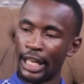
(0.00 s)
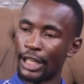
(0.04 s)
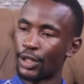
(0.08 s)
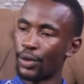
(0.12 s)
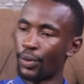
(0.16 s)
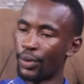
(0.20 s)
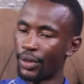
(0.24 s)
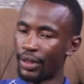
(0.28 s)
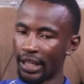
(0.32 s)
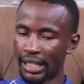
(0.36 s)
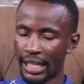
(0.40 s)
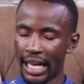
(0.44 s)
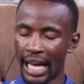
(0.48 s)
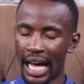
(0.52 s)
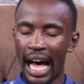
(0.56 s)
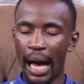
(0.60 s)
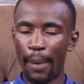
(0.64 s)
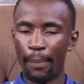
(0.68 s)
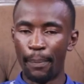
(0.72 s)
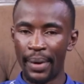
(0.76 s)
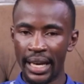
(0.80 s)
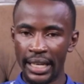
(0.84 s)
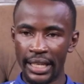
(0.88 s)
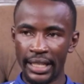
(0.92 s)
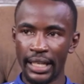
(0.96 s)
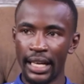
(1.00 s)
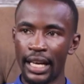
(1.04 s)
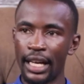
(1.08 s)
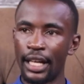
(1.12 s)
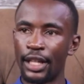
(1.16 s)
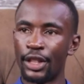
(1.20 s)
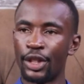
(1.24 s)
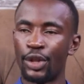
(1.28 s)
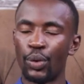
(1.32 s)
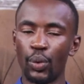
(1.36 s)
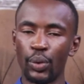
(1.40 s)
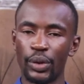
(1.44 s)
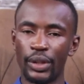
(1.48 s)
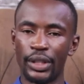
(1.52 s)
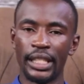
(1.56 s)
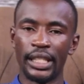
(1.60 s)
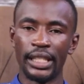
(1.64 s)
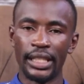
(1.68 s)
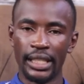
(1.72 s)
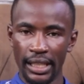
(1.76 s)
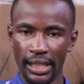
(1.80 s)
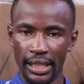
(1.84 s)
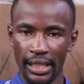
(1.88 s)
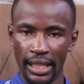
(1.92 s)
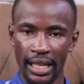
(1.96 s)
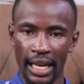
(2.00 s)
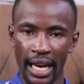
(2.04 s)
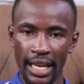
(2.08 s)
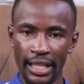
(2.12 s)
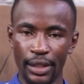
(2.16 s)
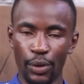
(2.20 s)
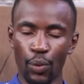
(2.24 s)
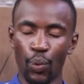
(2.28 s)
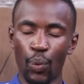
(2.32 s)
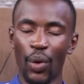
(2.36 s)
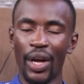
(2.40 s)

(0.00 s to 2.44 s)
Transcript: So this happened through Jesus Christ.